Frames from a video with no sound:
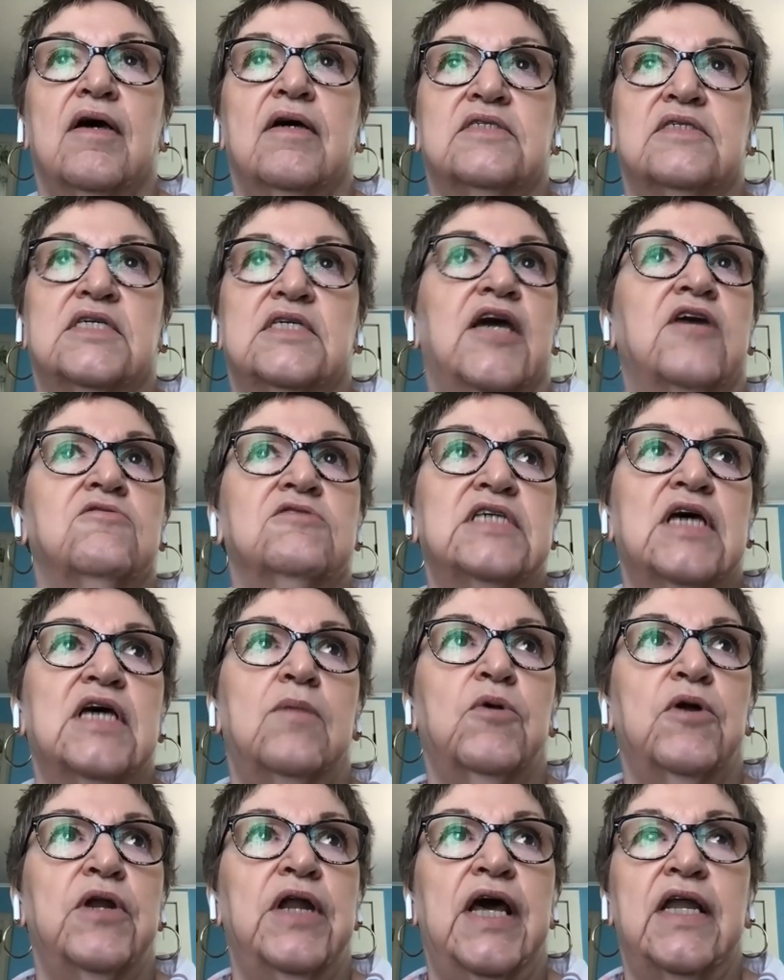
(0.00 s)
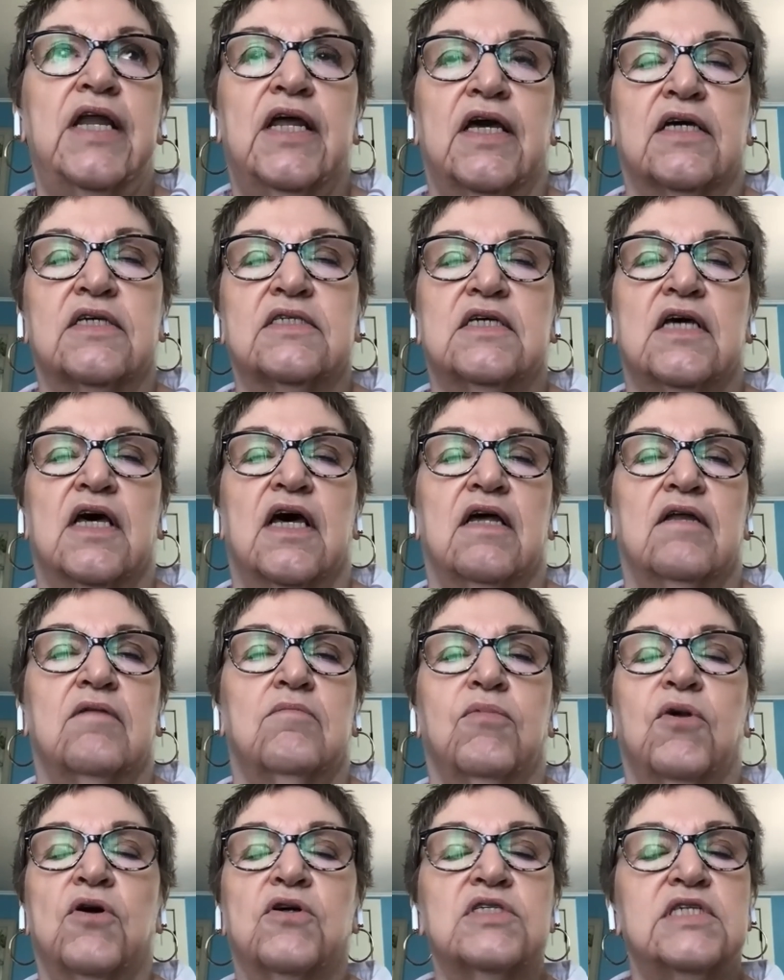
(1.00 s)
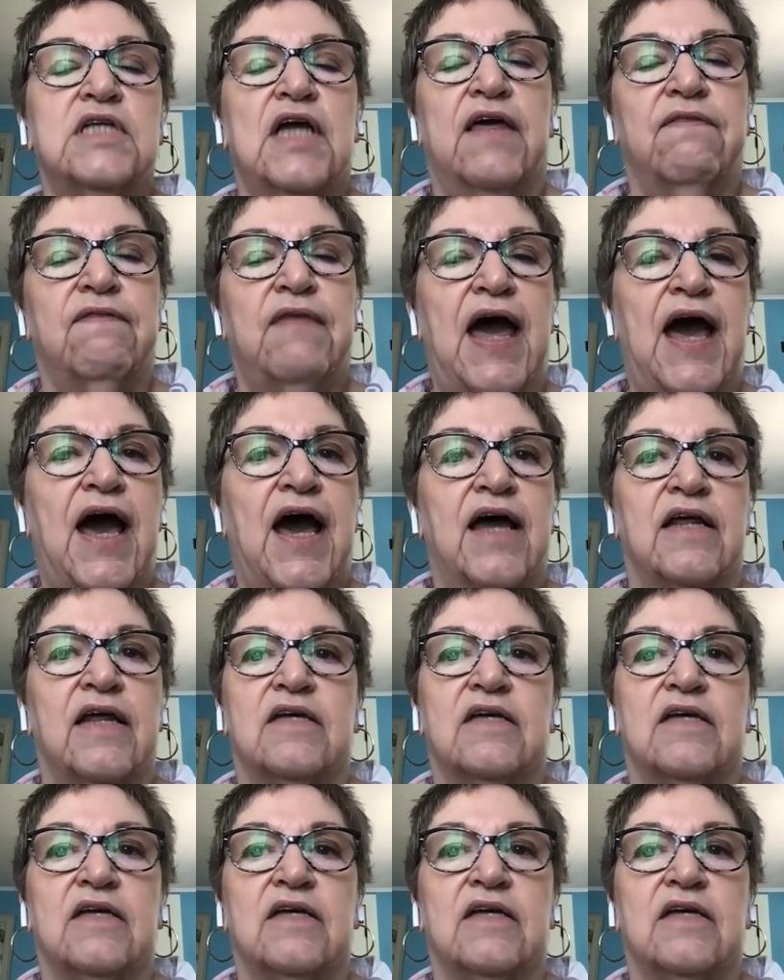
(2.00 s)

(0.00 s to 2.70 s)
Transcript: psychocybernetics and books like that,